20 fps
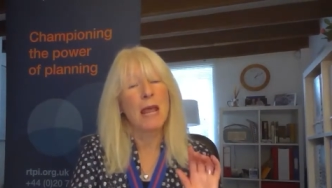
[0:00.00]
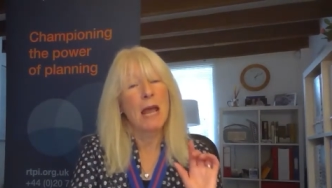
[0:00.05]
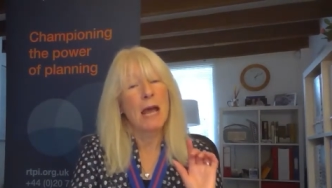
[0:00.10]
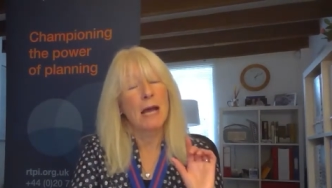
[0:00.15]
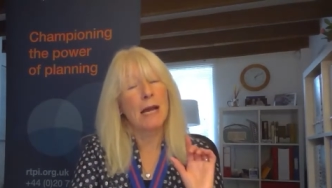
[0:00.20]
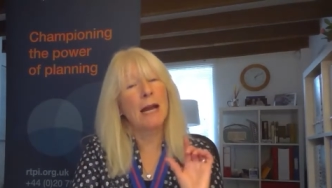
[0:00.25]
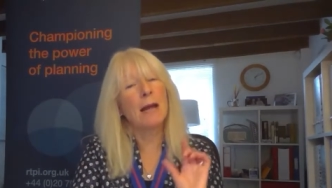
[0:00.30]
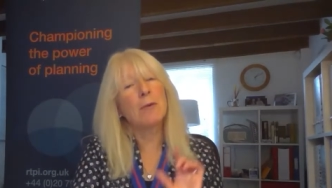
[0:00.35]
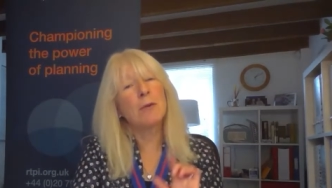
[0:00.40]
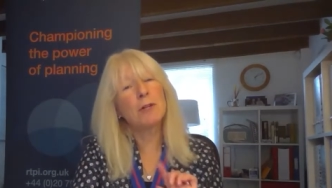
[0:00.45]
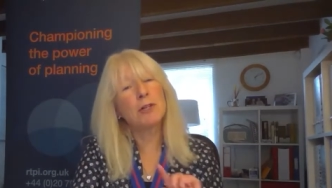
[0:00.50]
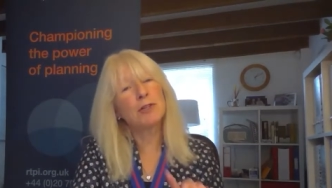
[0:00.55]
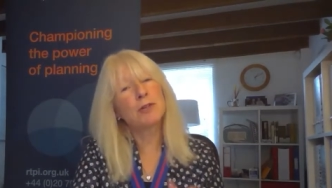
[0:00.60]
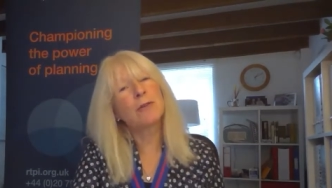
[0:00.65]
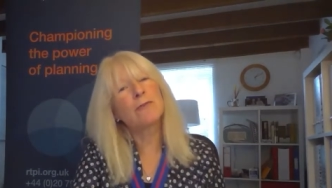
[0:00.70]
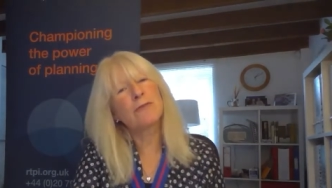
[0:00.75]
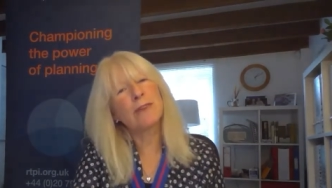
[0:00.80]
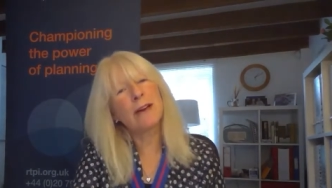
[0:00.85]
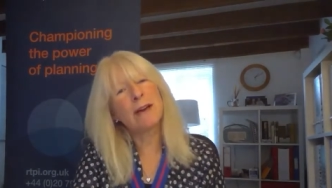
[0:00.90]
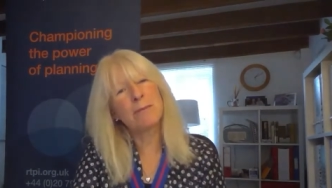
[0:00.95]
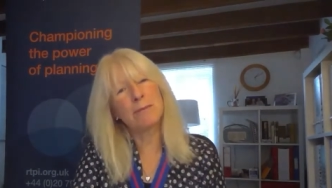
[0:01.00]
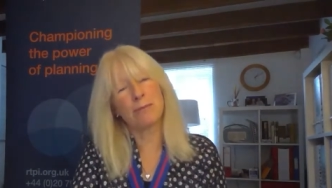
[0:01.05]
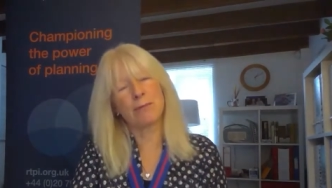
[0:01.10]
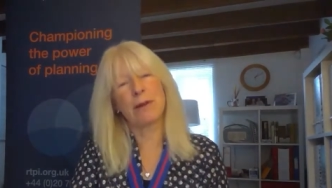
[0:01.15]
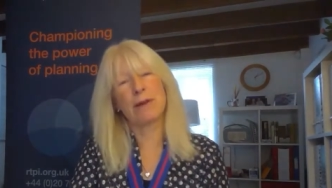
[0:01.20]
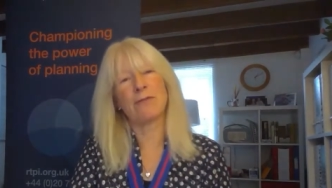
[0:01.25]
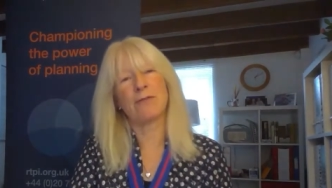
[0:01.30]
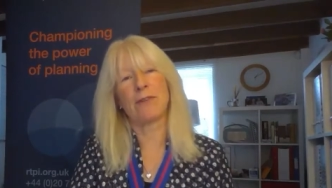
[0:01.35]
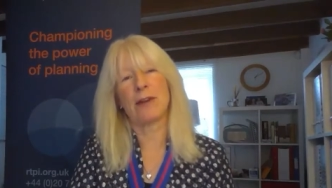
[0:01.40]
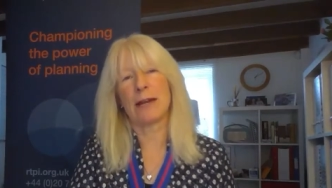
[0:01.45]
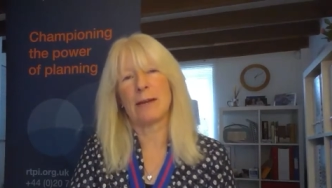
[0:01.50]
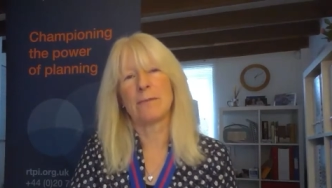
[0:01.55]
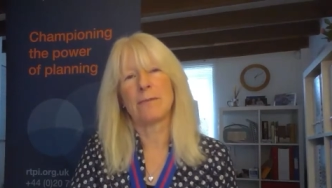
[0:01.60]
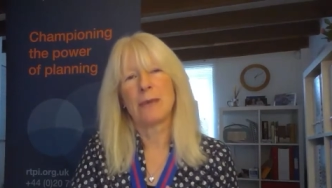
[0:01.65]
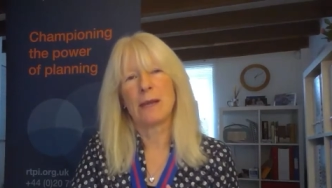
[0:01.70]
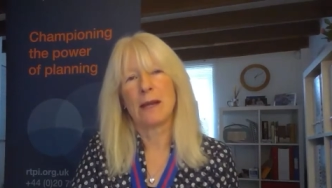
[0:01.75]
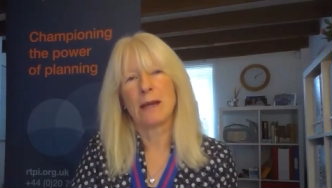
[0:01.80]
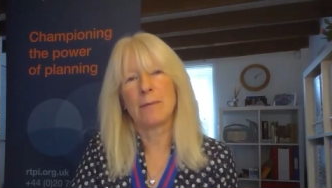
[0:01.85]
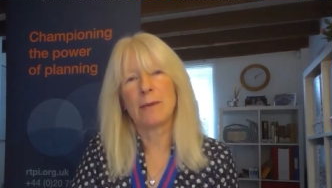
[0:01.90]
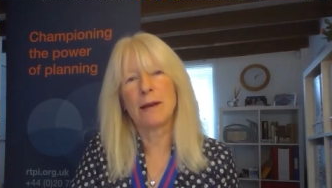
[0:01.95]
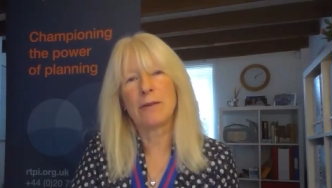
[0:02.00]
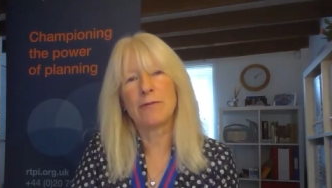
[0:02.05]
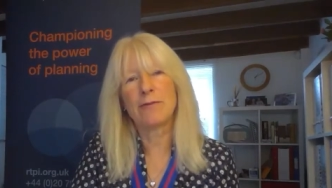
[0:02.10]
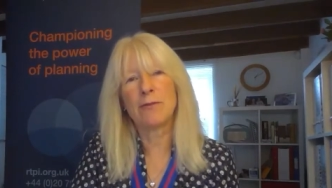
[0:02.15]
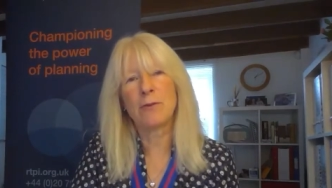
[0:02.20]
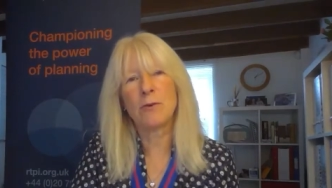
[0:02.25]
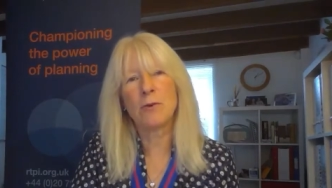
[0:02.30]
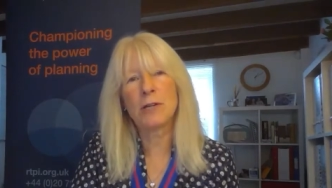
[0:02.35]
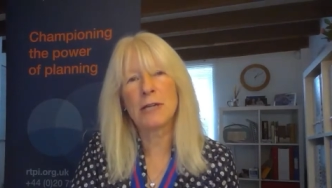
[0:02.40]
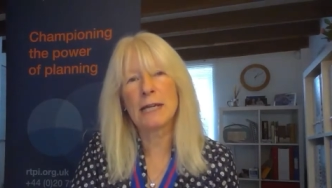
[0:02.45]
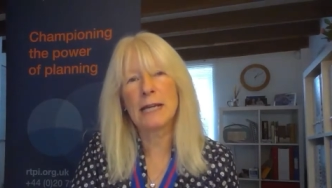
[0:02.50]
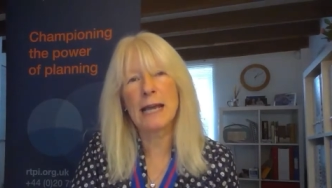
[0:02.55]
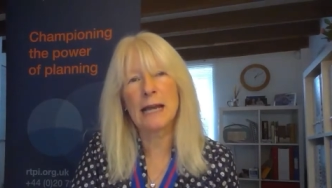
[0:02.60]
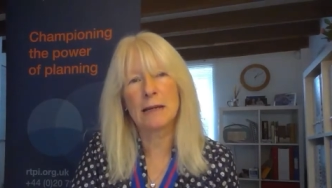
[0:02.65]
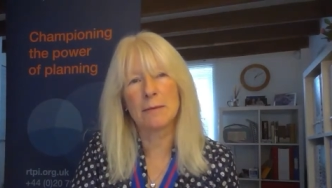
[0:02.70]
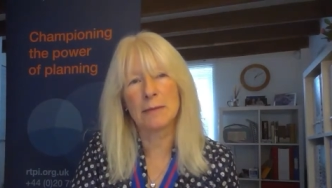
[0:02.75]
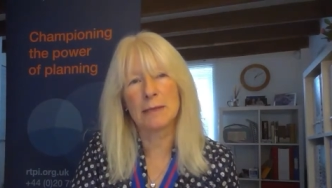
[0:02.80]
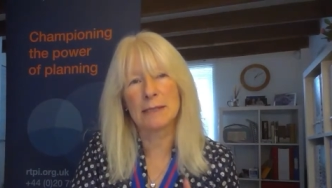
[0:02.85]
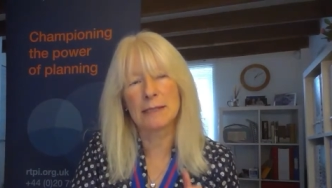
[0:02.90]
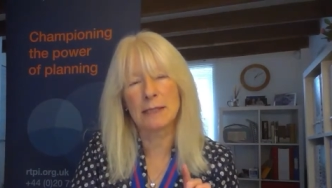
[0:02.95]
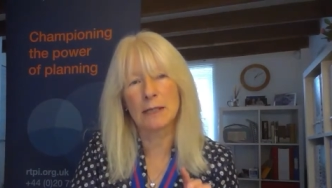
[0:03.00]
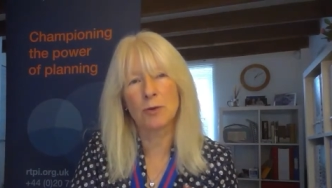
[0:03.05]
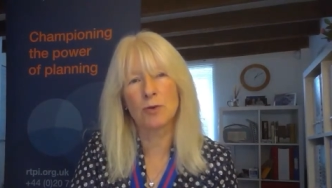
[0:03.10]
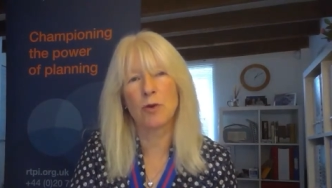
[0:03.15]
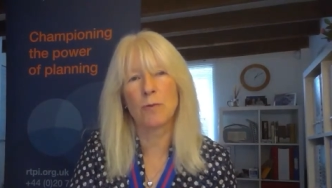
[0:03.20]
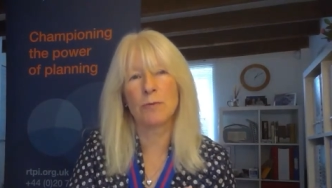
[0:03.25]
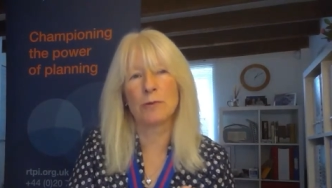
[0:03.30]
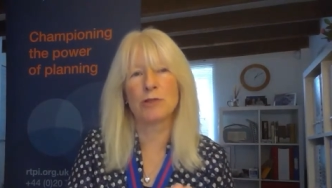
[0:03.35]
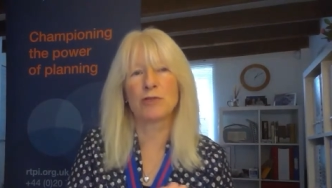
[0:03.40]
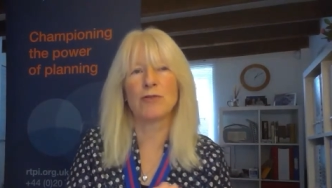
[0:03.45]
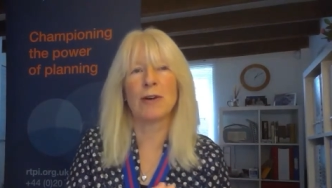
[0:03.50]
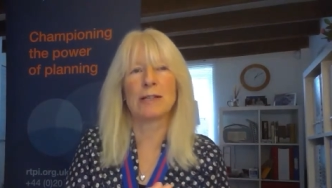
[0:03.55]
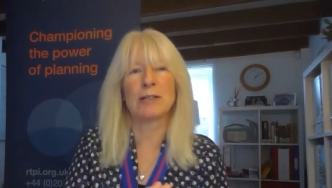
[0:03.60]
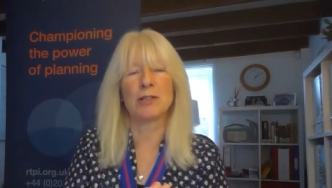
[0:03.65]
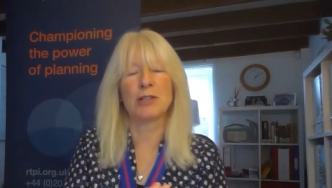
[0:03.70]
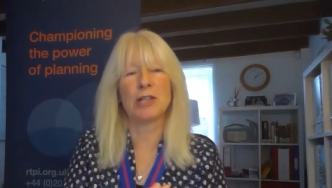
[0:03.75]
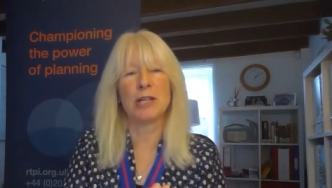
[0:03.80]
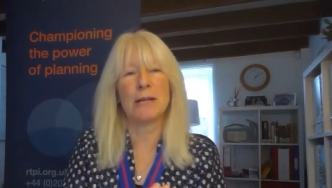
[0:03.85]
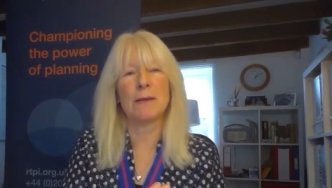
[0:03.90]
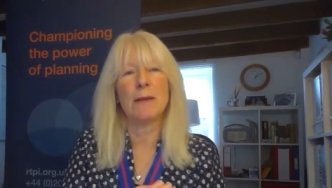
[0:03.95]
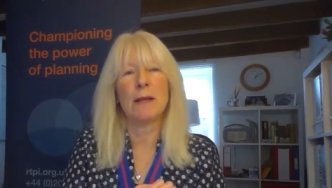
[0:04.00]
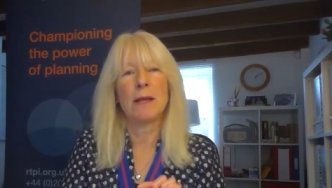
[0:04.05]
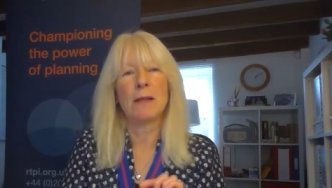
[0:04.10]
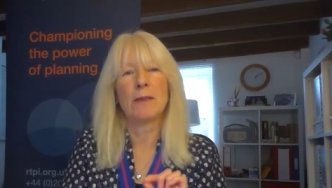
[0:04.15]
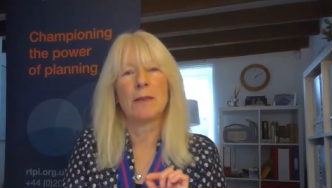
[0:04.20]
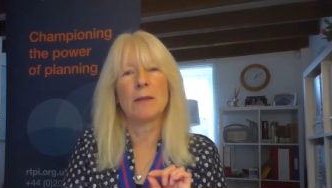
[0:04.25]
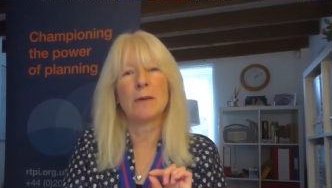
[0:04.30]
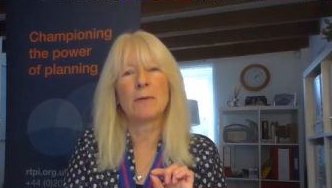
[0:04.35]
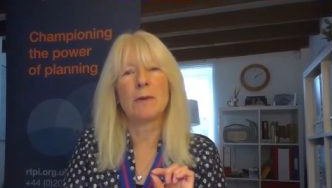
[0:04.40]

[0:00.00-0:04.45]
And I want to talk very briefly about 4 key elements of the corporate strategy that